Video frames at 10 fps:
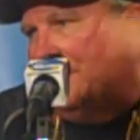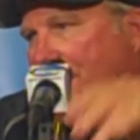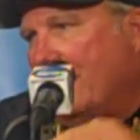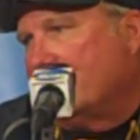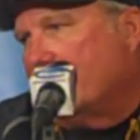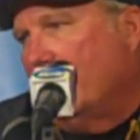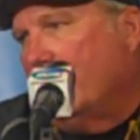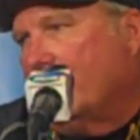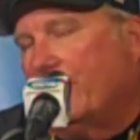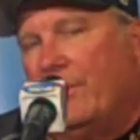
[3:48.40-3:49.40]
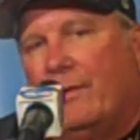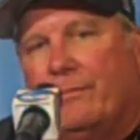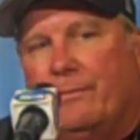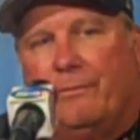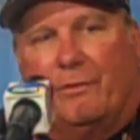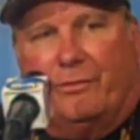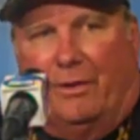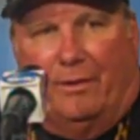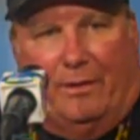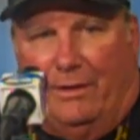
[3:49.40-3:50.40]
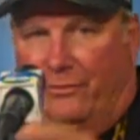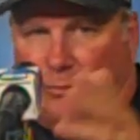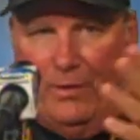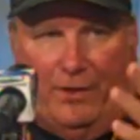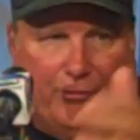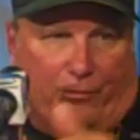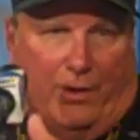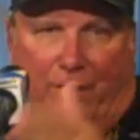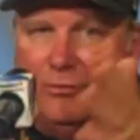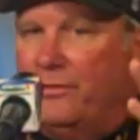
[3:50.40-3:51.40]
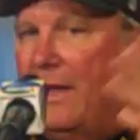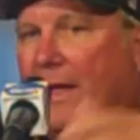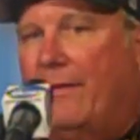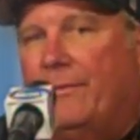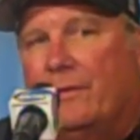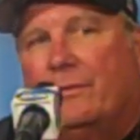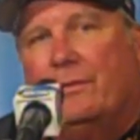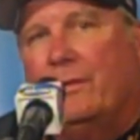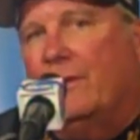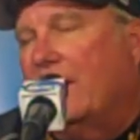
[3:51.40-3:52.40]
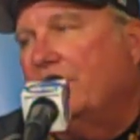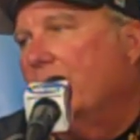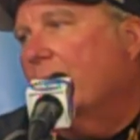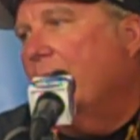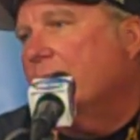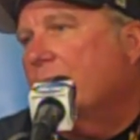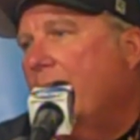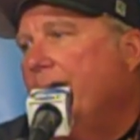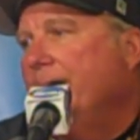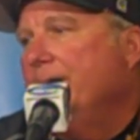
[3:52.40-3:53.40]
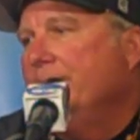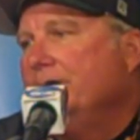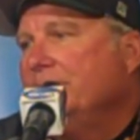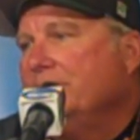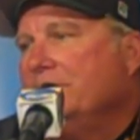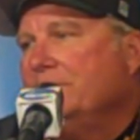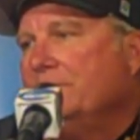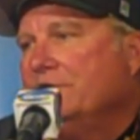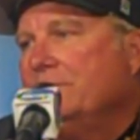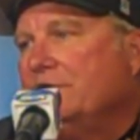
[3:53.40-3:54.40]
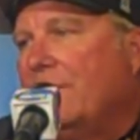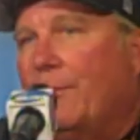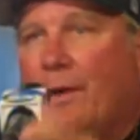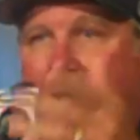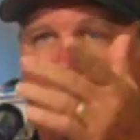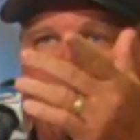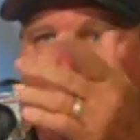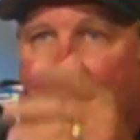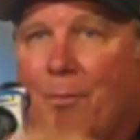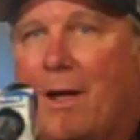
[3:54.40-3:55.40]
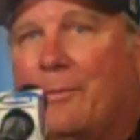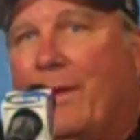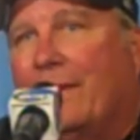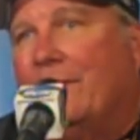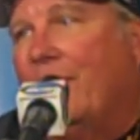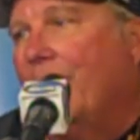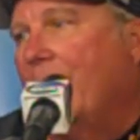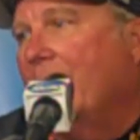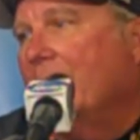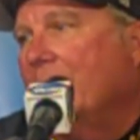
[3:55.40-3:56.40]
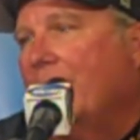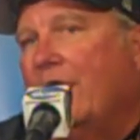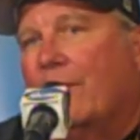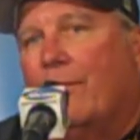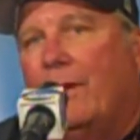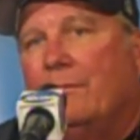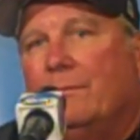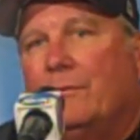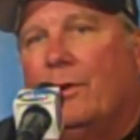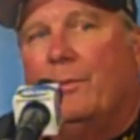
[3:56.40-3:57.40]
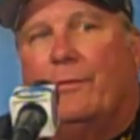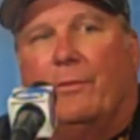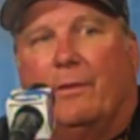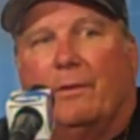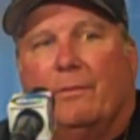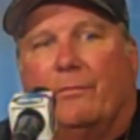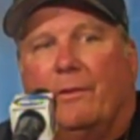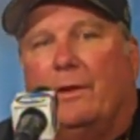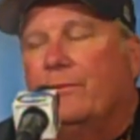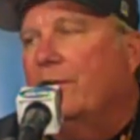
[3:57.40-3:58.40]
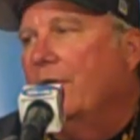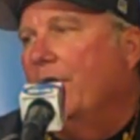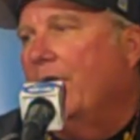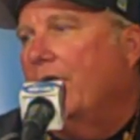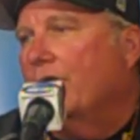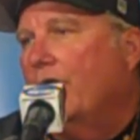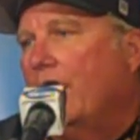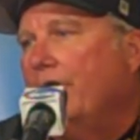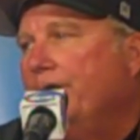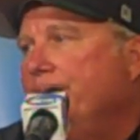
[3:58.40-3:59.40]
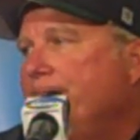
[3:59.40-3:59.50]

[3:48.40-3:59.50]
it's head and shoulders above facilities, the way it's run, staff. It's you guys do a great job. And Ron and, and Mike back there ran a ran a great tournament for the for the NCAA as well.